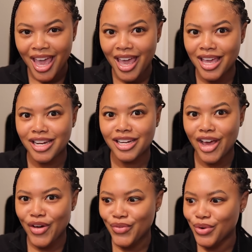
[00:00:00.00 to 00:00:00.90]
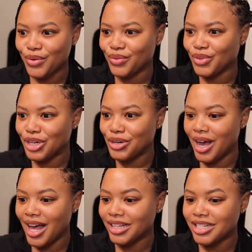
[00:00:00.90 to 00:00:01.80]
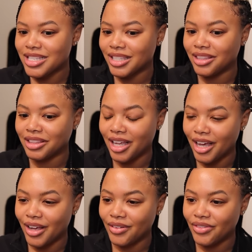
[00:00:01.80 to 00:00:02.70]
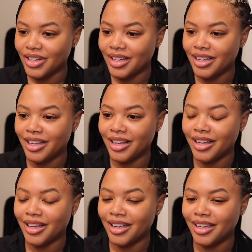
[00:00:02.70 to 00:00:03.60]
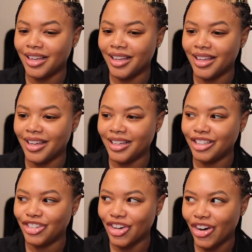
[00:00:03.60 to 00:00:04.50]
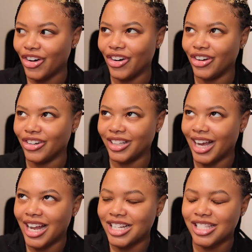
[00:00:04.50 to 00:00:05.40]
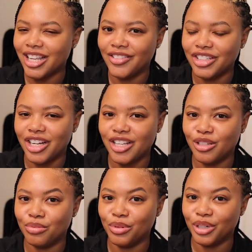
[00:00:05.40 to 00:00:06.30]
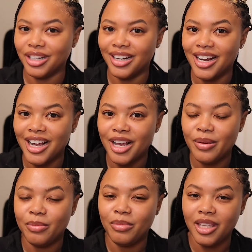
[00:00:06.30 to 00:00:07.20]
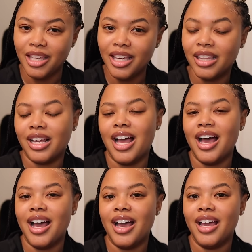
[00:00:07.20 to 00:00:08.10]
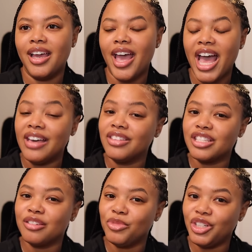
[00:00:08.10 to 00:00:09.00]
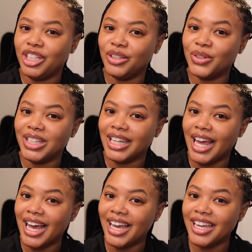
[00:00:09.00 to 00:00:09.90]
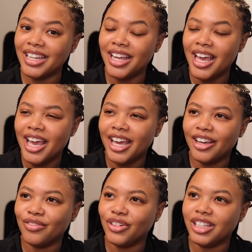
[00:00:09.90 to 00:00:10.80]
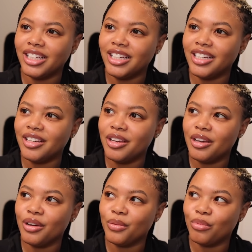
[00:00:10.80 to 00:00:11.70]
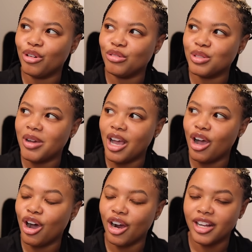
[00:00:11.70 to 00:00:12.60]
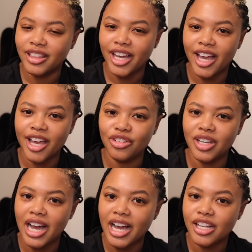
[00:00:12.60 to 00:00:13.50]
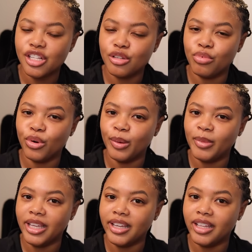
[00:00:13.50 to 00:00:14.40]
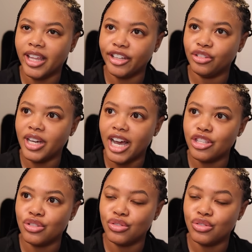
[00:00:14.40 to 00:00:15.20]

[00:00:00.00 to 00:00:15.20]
and now for real, I just love y'all. Like, I just love that y'all support me. Like, I had this community online. It really warms my heart that you guys support me like you guys